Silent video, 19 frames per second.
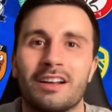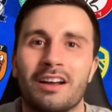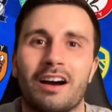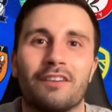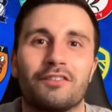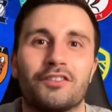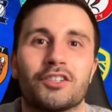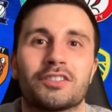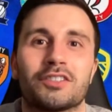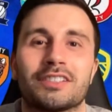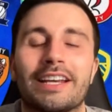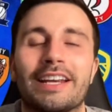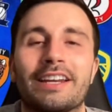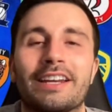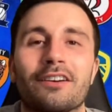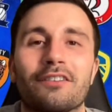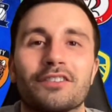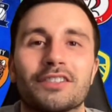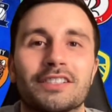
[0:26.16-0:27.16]
I've just
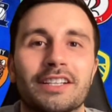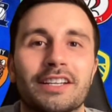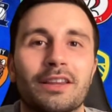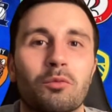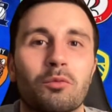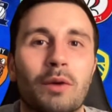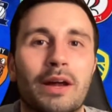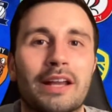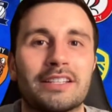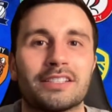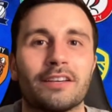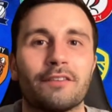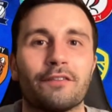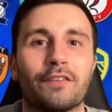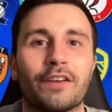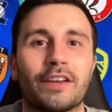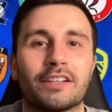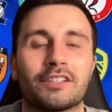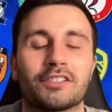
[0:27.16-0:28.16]
seen obviously the
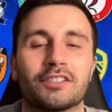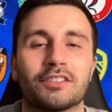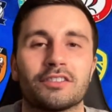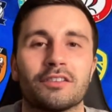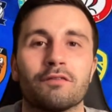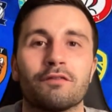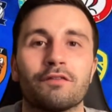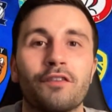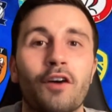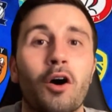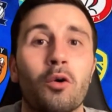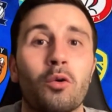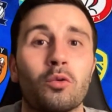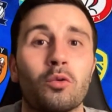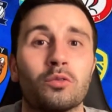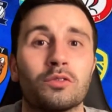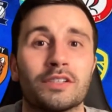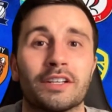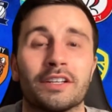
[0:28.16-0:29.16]
Wednesday fixtures
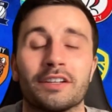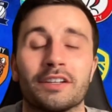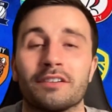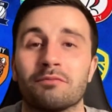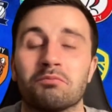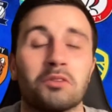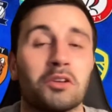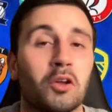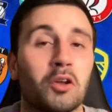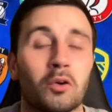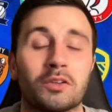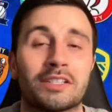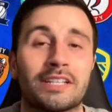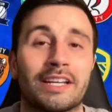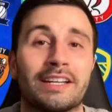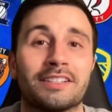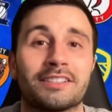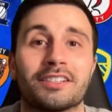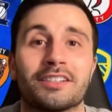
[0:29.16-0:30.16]
unfold and
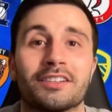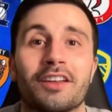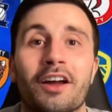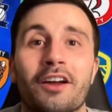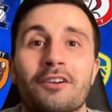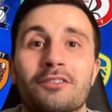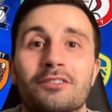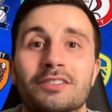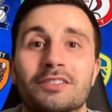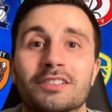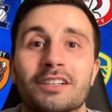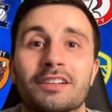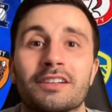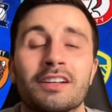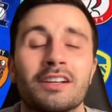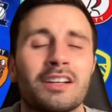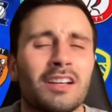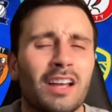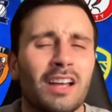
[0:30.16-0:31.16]
looked into those,
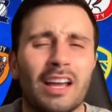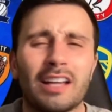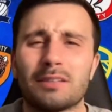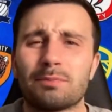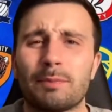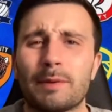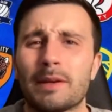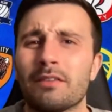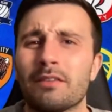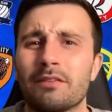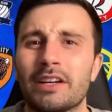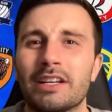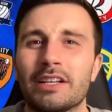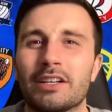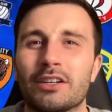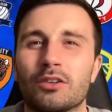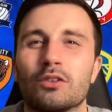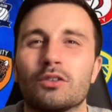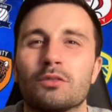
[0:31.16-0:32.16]
and it's been a
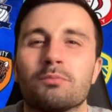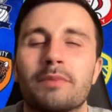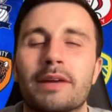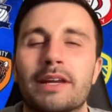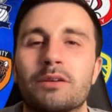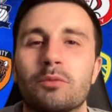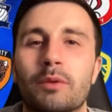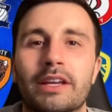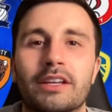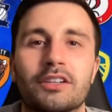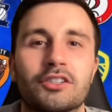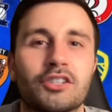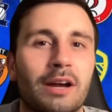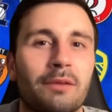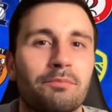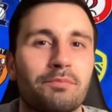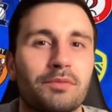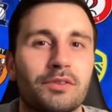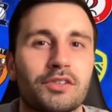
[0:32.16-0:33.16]
really good midweek
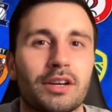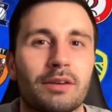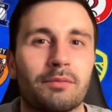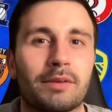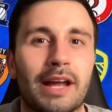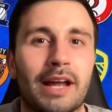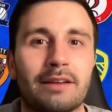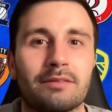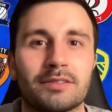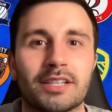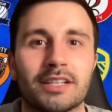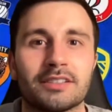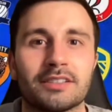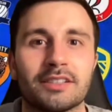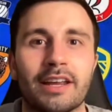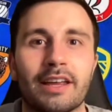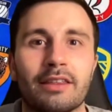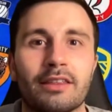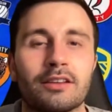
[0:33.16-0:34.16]
Championship games,
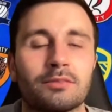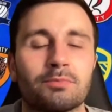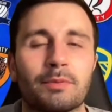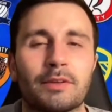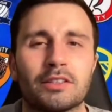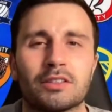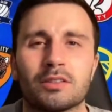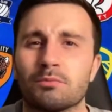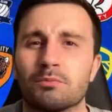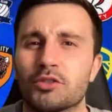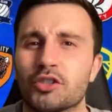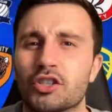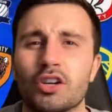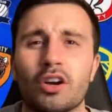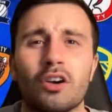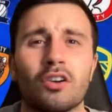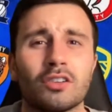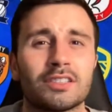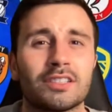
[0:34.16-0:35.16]
hasn't it? There's been some
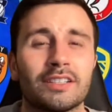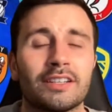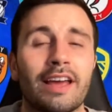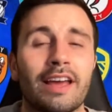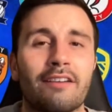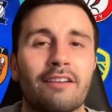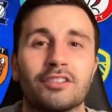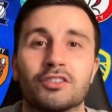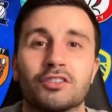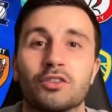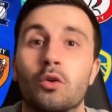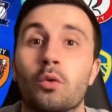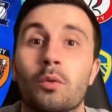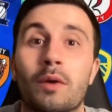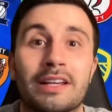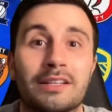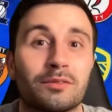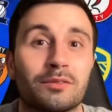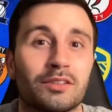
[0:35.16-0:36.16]
shocks in there, as
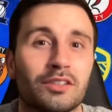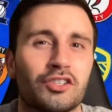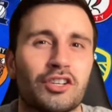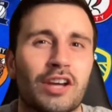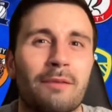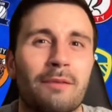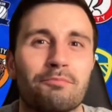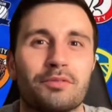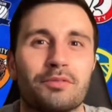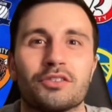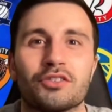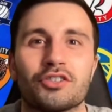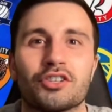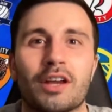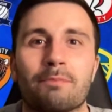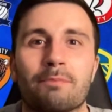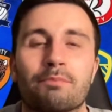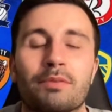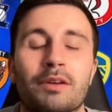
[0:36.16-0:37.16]
always, with the
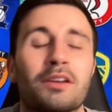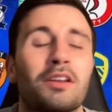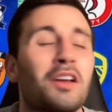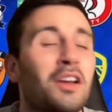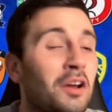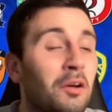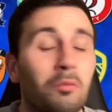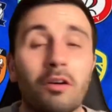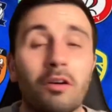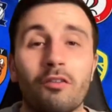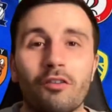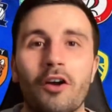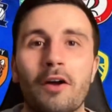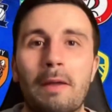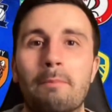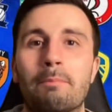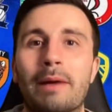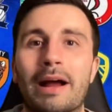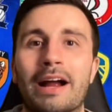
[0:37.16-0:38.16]
Championship. And we're
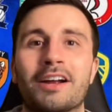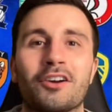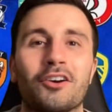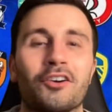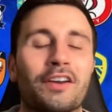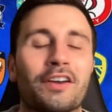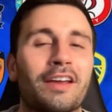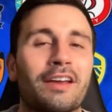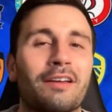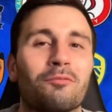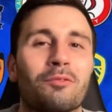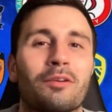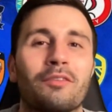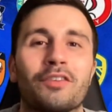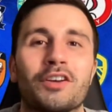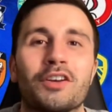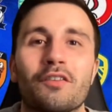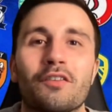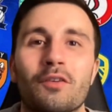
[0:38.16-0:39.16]
right back on it
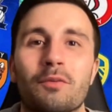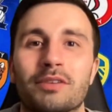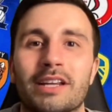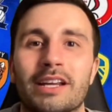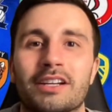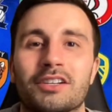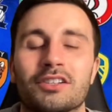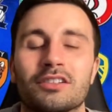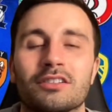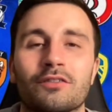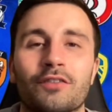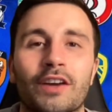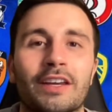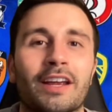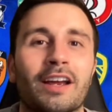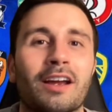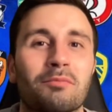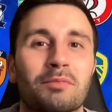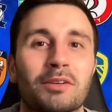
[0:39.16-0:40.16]
with another predictions
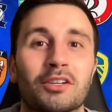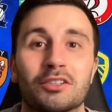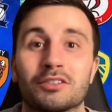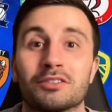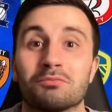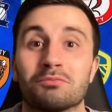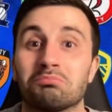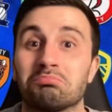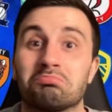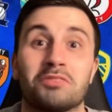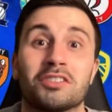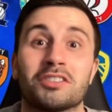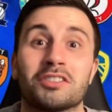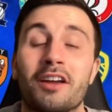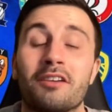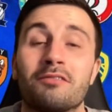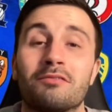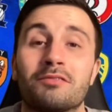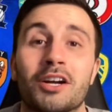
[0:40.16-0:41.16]
video, because there's
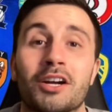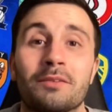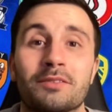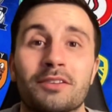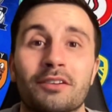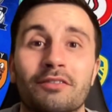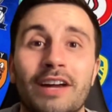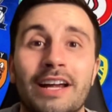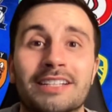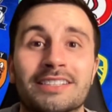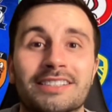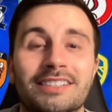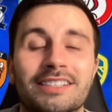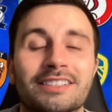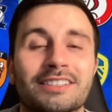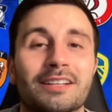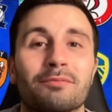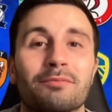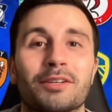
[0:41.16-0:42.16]
no time to rest,
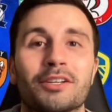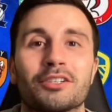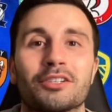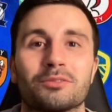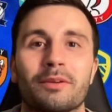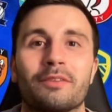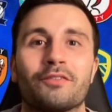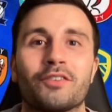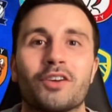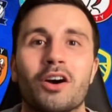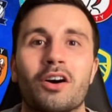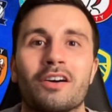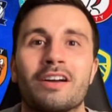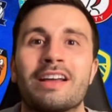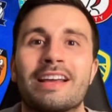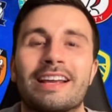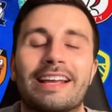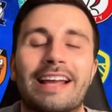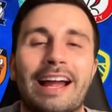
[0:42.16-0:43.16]
is there? Because we've got
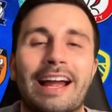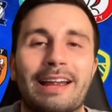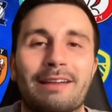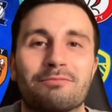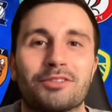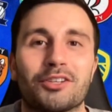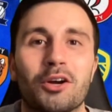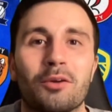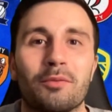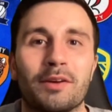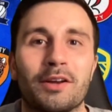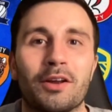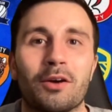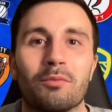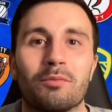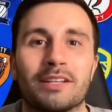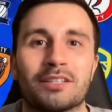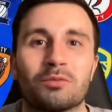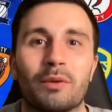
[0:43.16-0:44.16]
games coming
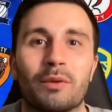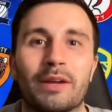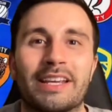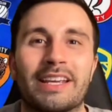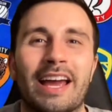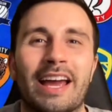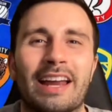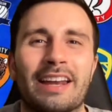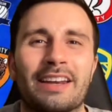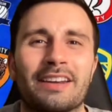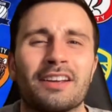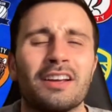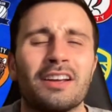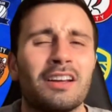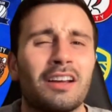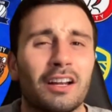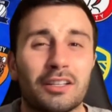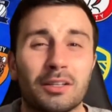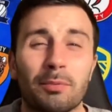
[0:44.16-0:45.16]
up this weekend.
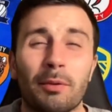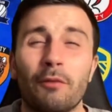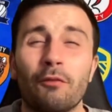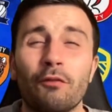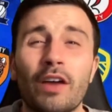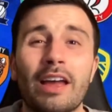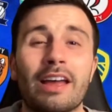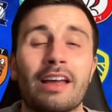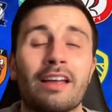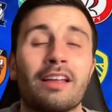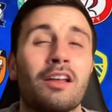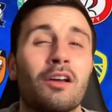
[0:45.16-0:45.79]
And to be fair,